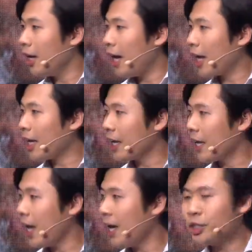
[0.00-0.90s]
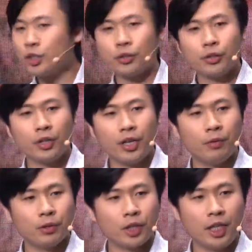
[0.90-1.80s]
I can catch you if
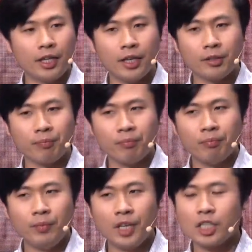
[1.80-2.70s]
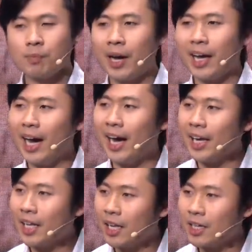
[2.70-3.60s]
you're cheating because my
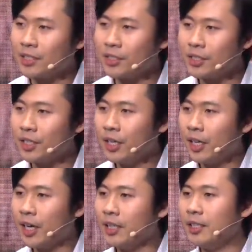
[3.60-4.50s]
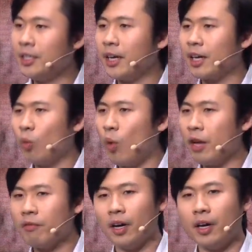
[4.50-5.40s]
eyeglasses can detect
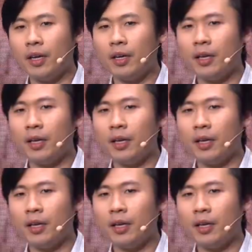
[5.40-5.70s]
Wi-Fi.